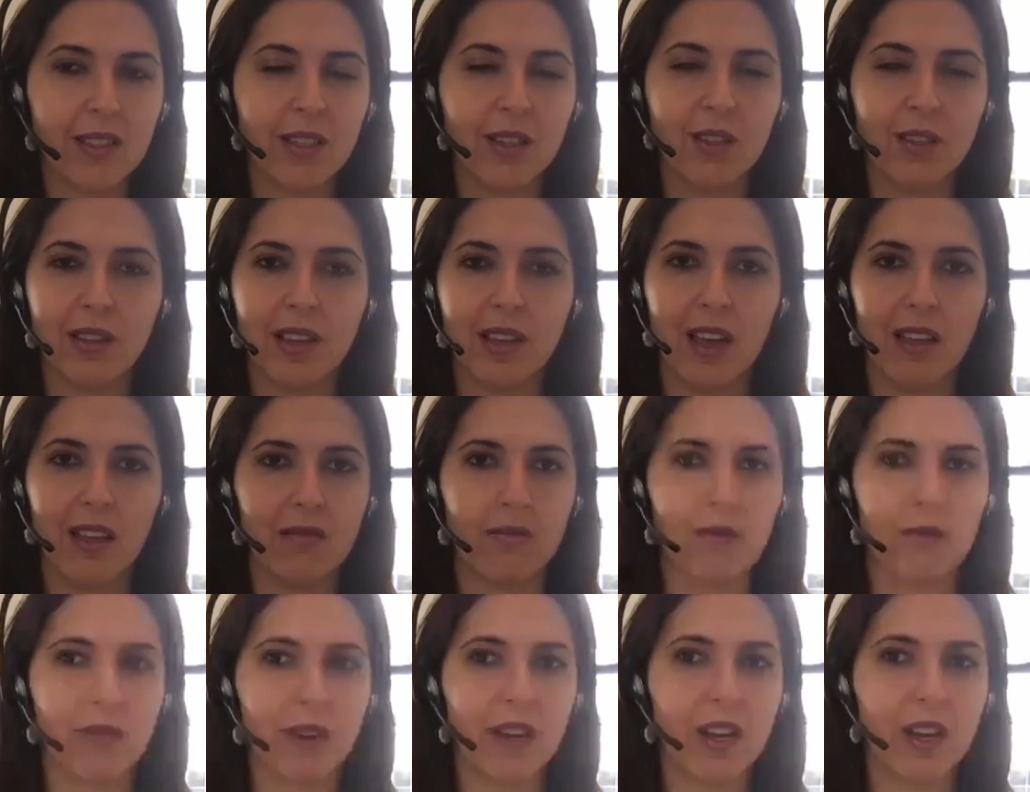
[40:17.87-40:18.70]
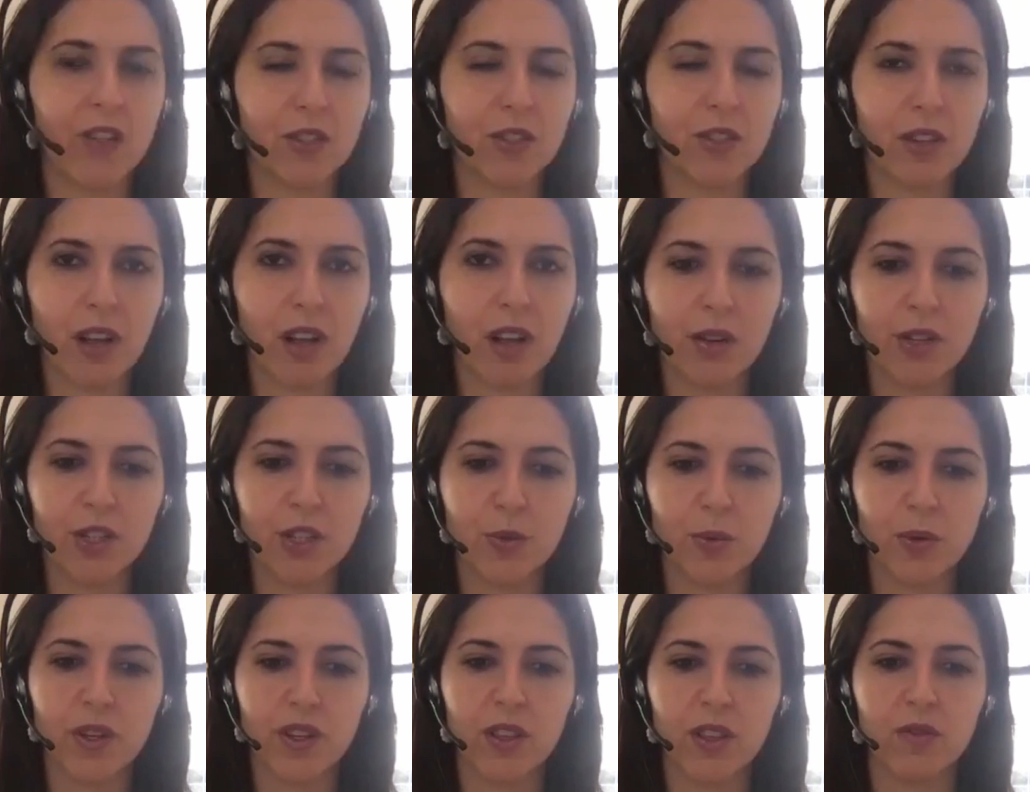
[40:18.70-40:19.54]
So you get
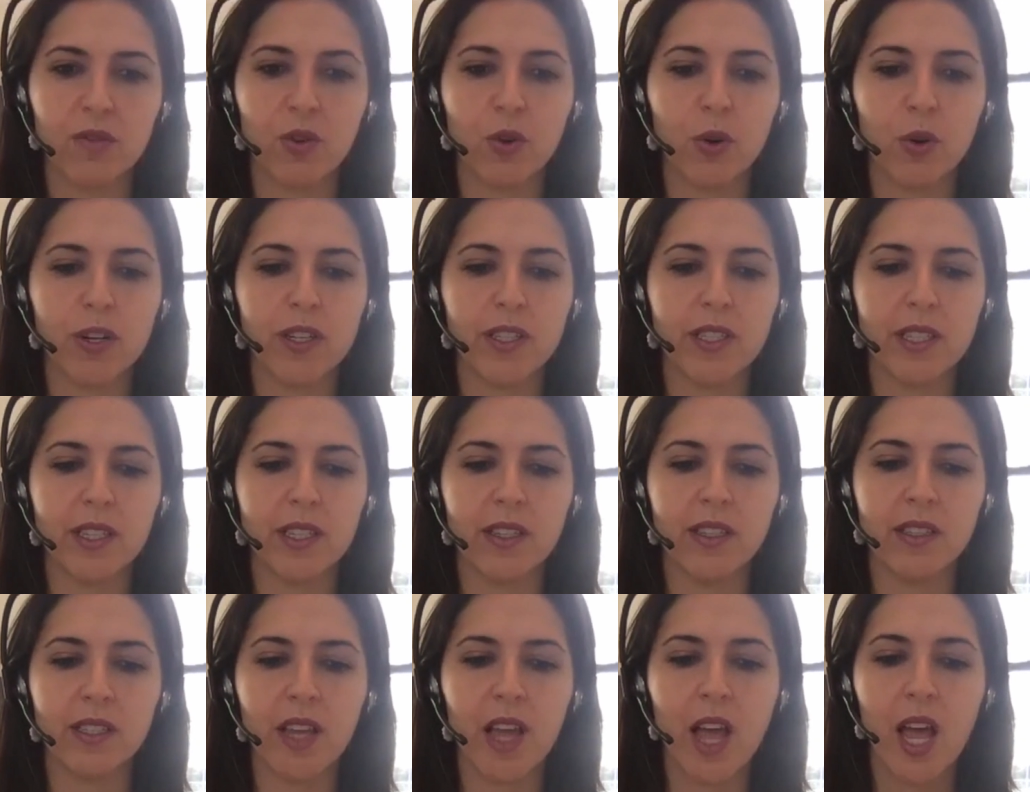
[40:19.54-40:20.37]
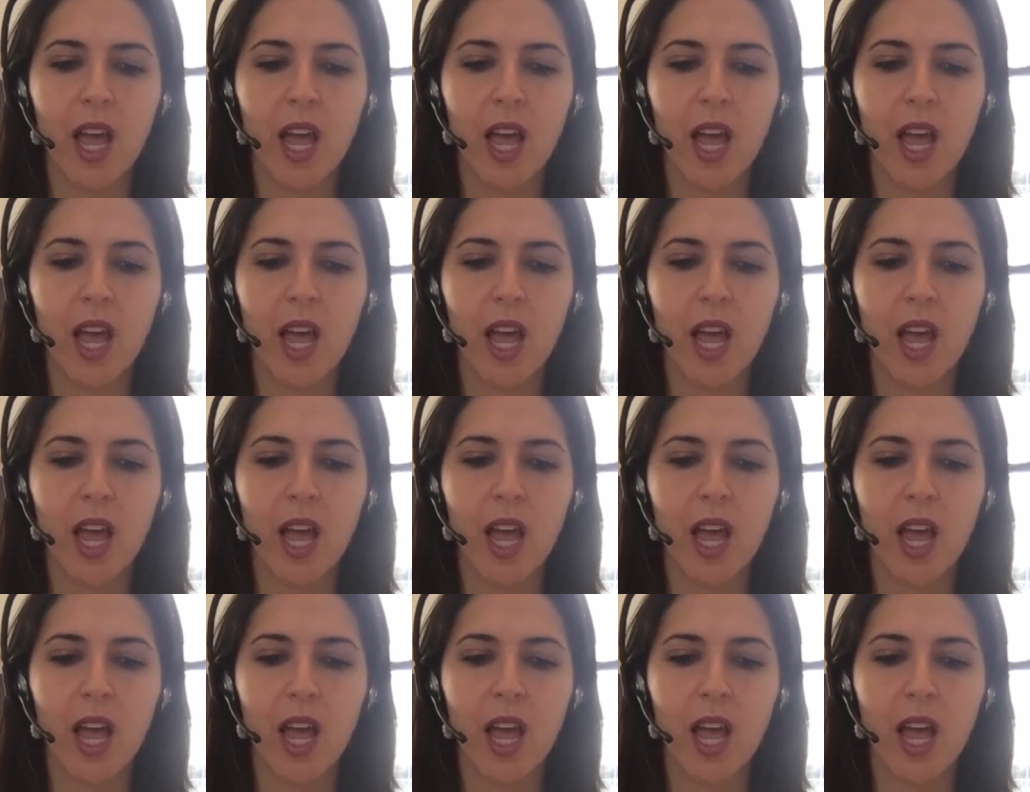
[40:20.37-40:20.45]
$300 worth of courses,